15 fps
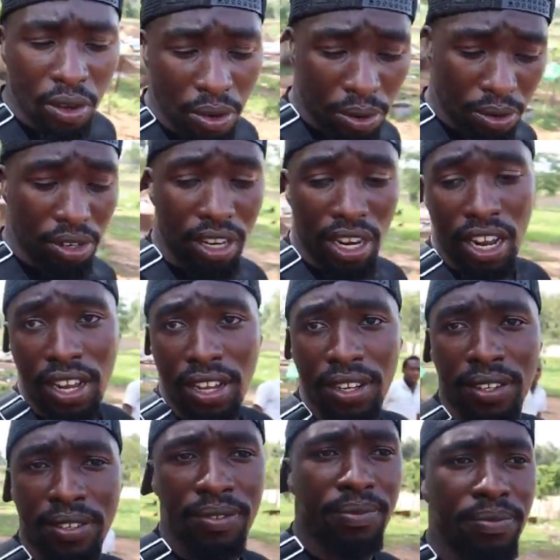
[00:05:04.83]
good.
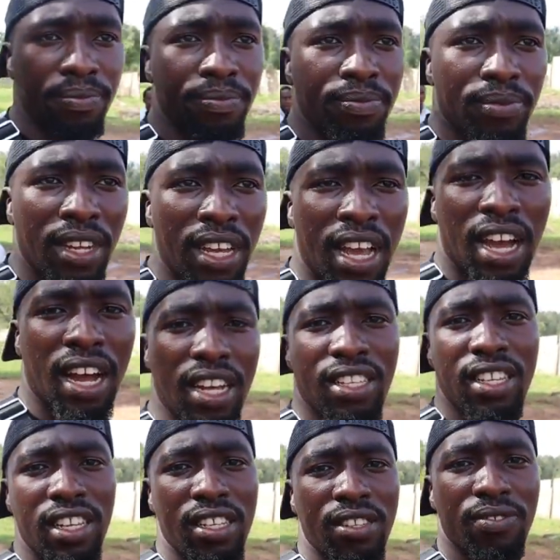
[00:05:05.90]

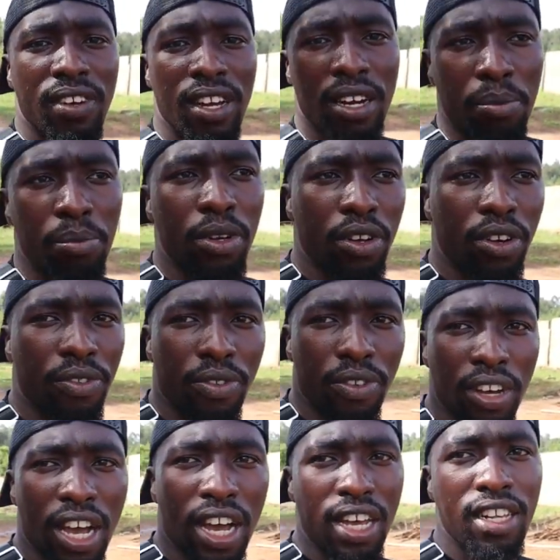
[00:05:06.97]
As it's very beautiful,
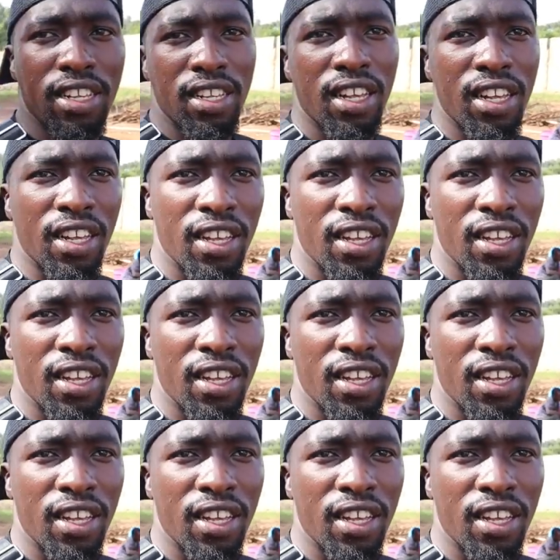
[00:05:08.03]
guys,